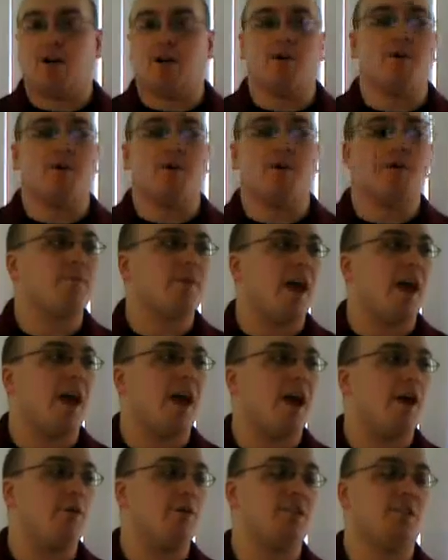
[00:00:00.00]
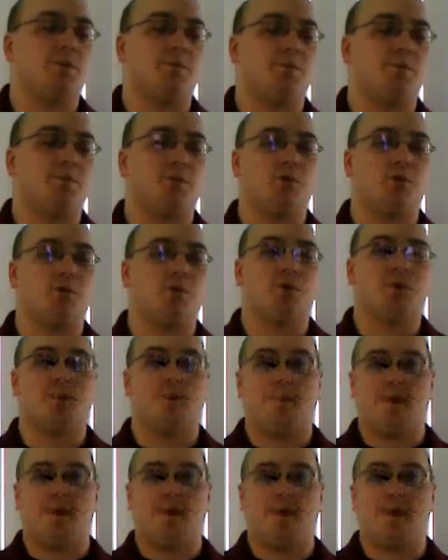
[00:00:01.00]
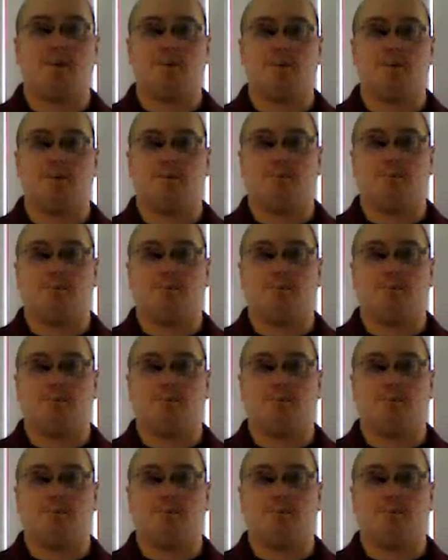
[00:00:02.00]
Firstly, we'll cover communication methods.